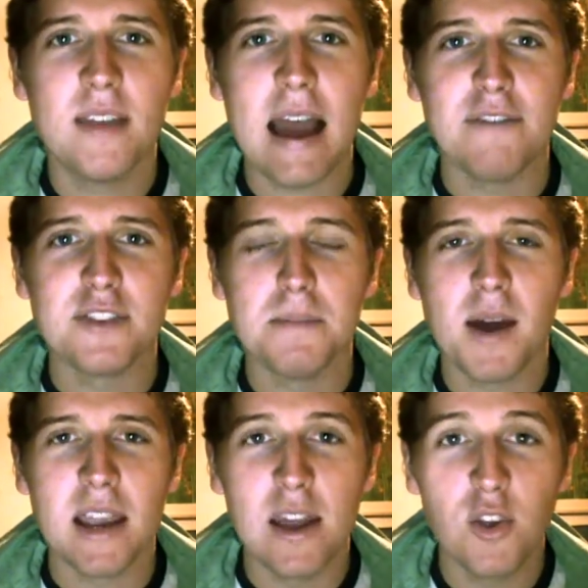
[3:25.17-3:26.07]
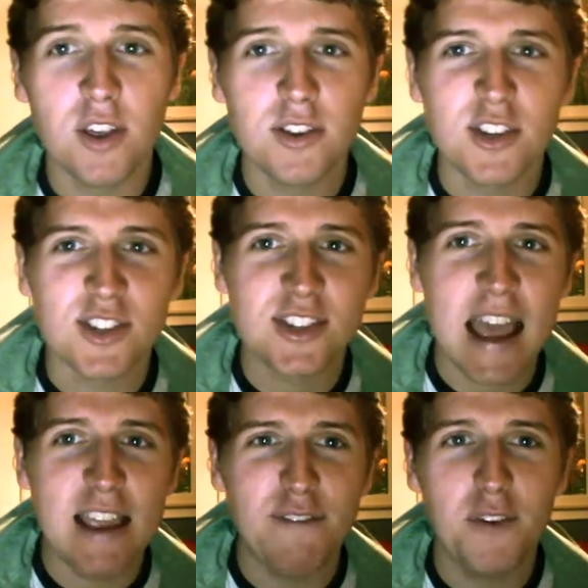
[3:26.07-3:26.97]
have some money, or you could just
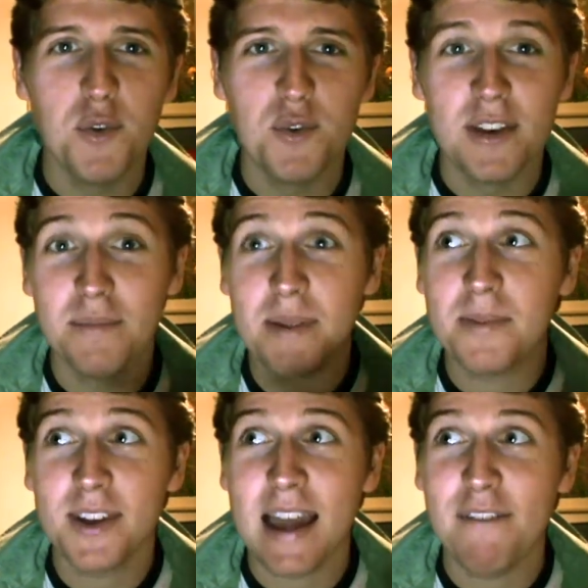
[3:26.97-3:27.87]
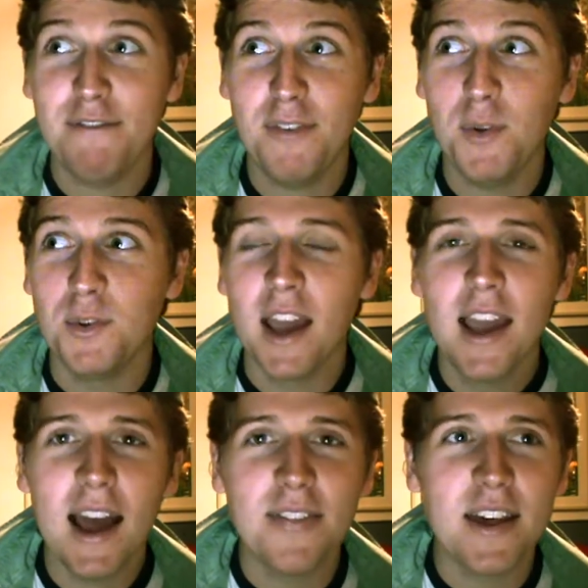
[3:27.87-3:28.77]
say food and people could have food,
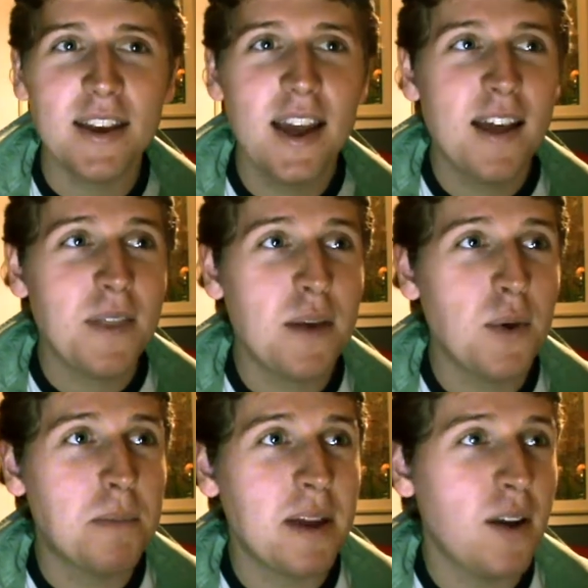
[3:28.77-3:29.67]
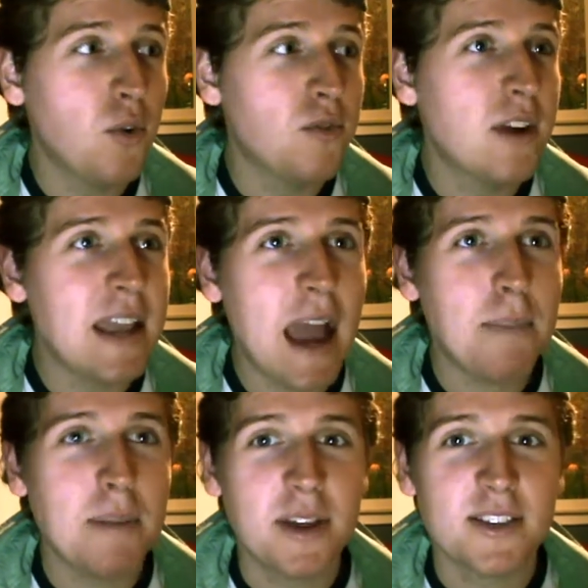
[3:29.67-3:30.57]
and then they would be all really
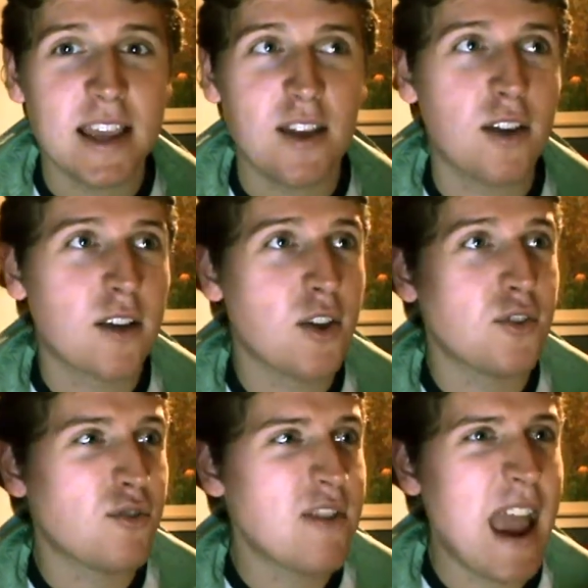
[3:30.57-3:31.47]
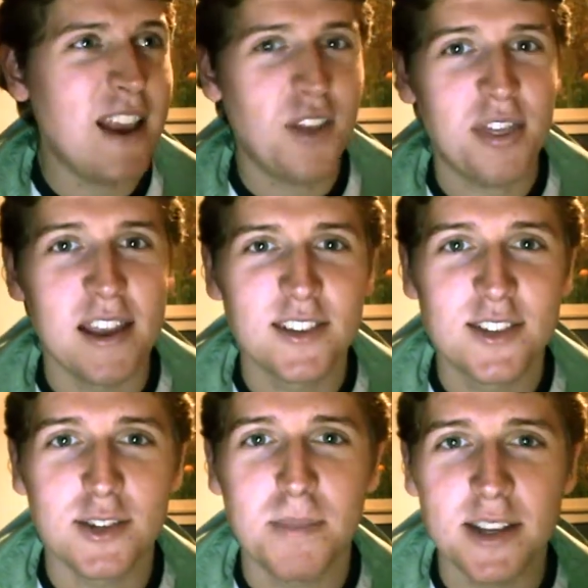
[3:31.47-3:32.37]
happy because they could create things
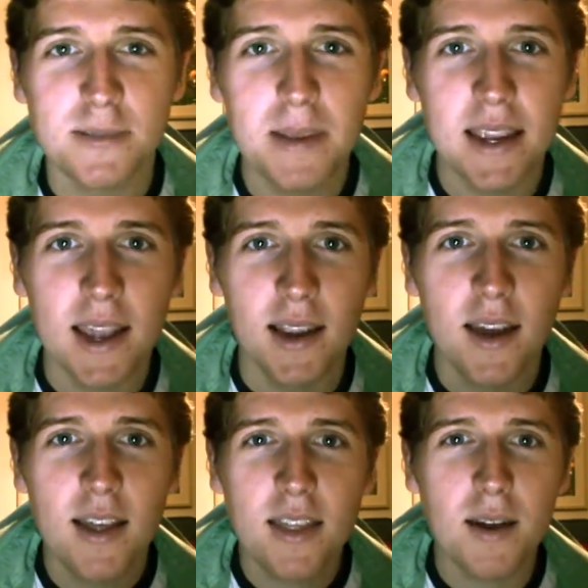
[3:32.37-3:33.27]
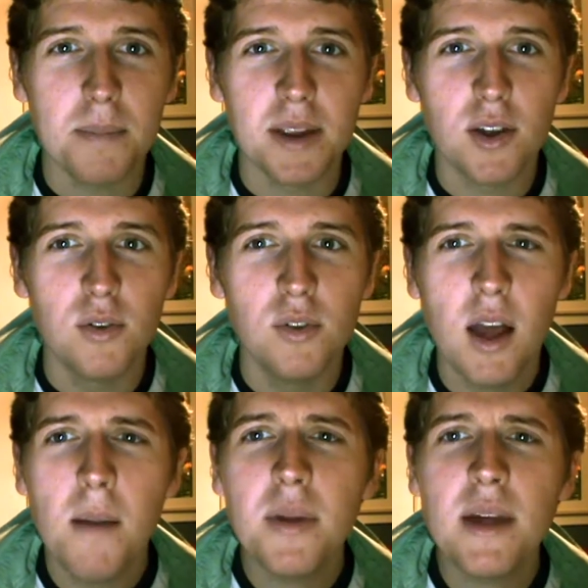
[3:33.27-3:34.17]
just by speaking. That would be cool.
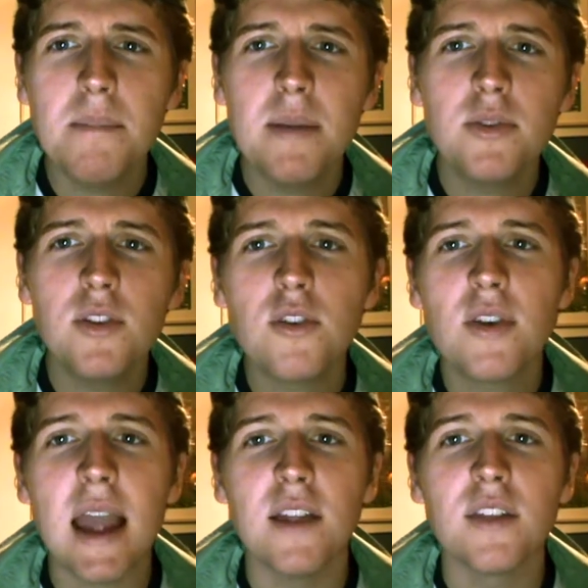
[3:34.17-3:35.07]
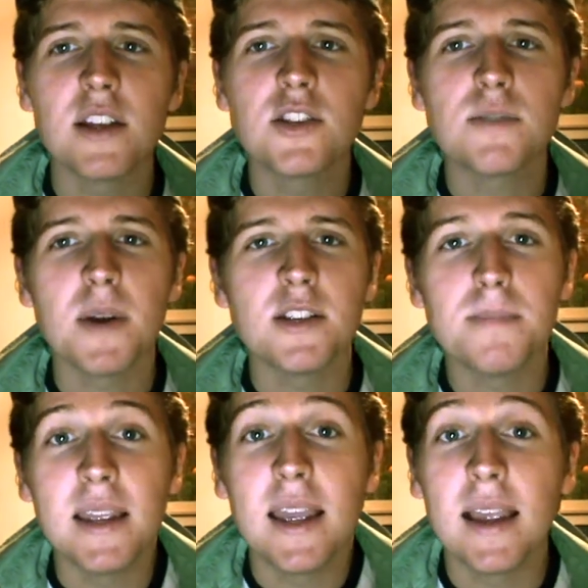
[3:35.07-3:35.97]
But then people do create things just by
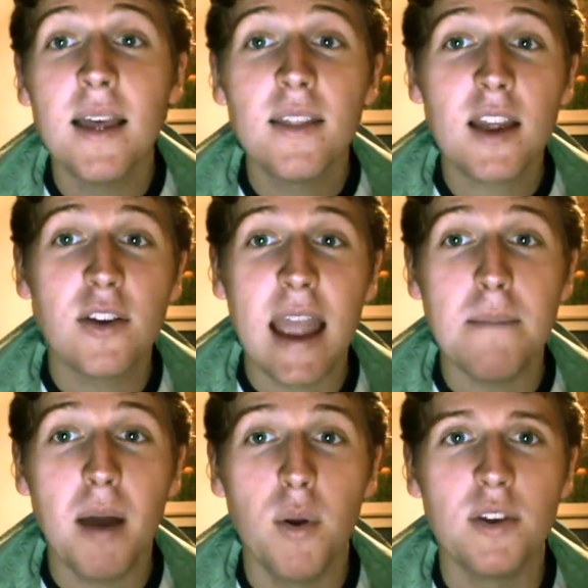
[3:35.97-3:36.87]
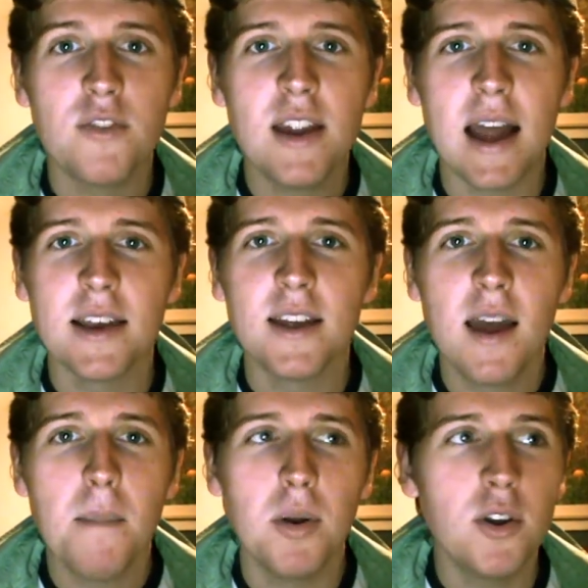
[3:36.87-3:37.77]
speaking. They create poetry and
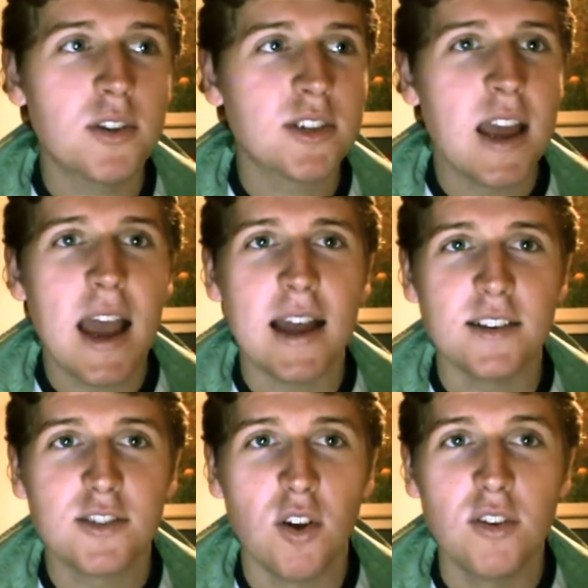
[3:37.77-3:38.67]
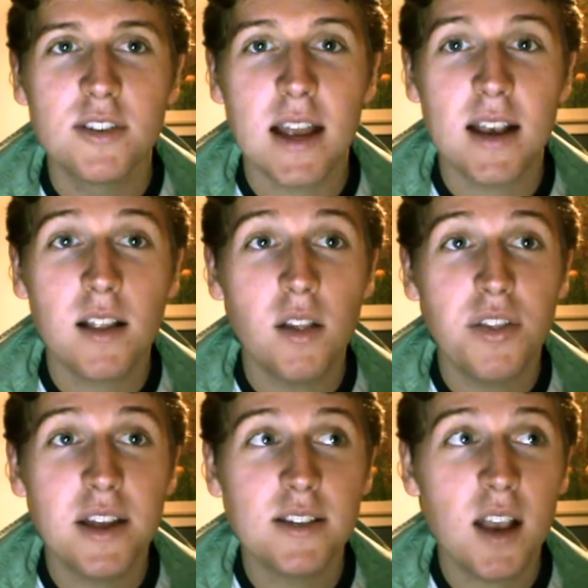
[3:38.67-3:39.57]
books and songs and little
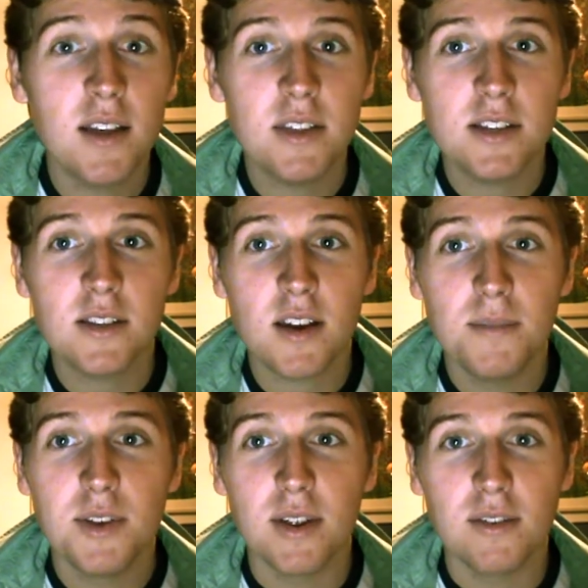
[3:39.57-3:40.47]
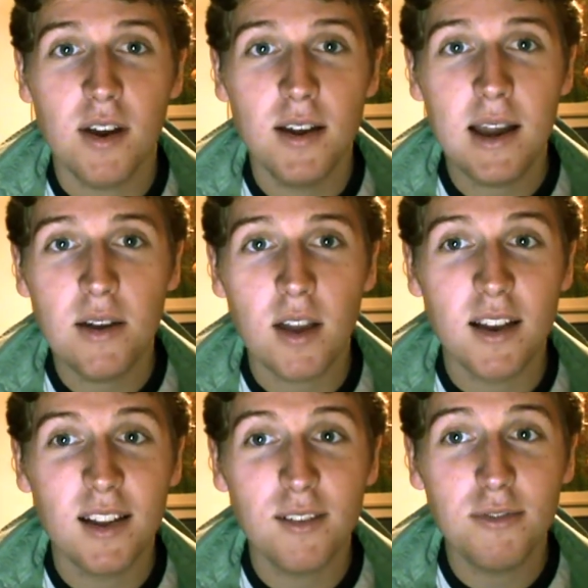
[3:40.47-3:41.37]
things like this that I'm doing right now,
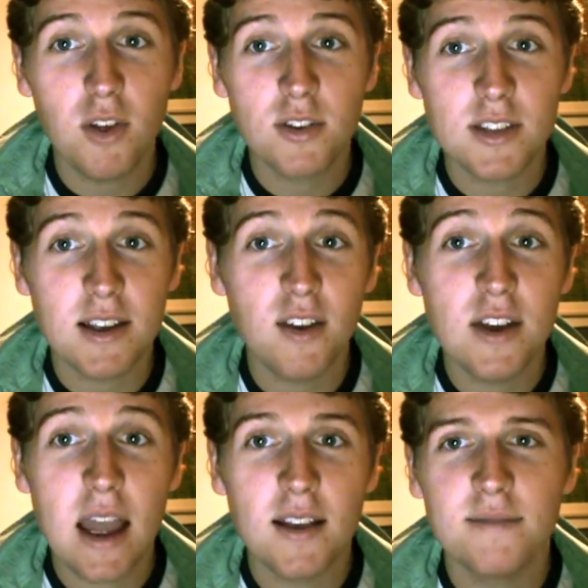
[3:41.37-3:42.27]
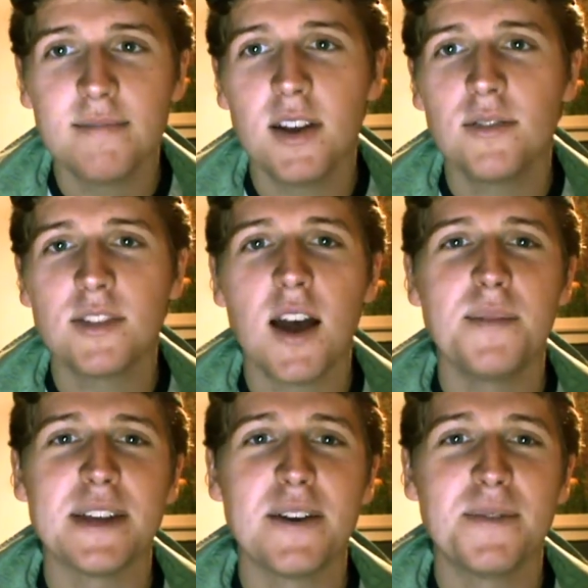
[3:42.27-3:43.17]
like little vlogs. They create... Oh,
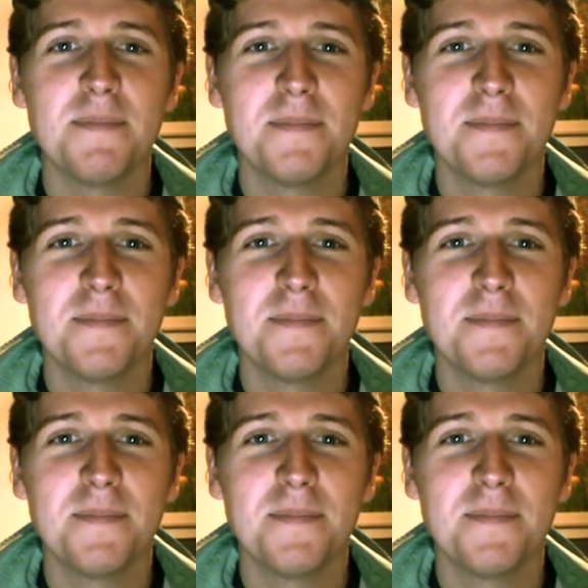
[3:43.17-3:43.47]
time's out.